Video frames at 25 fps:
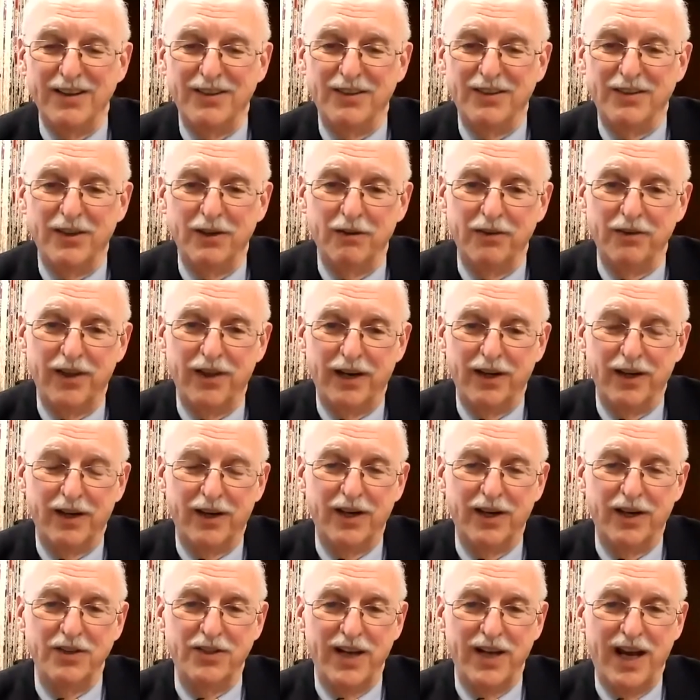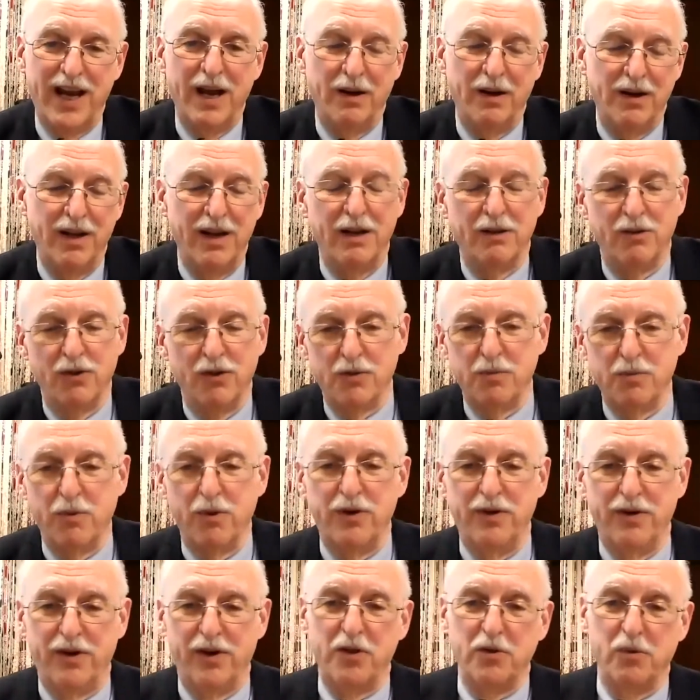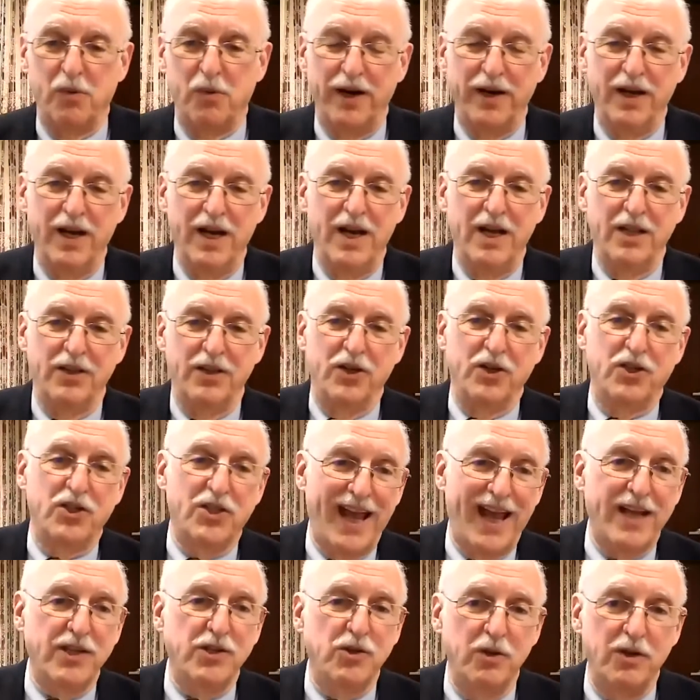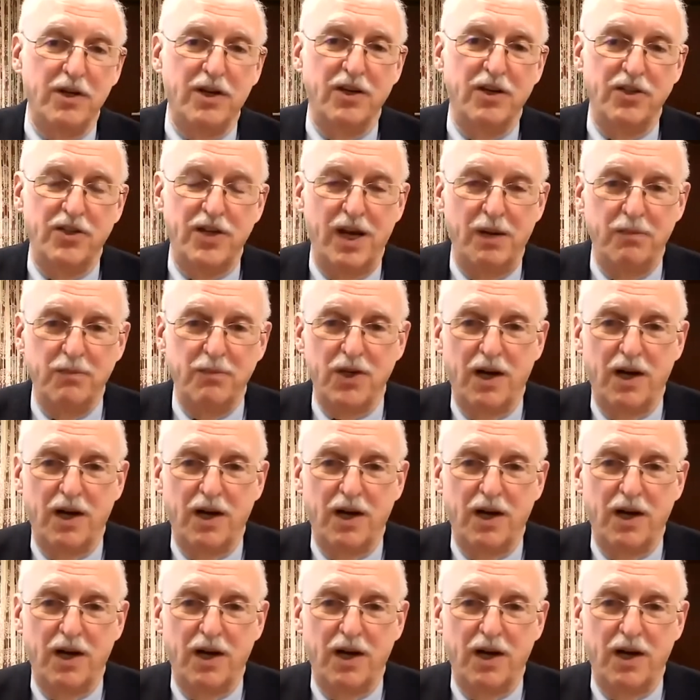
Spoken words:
that condemn. Let's put it another way: the statute condemns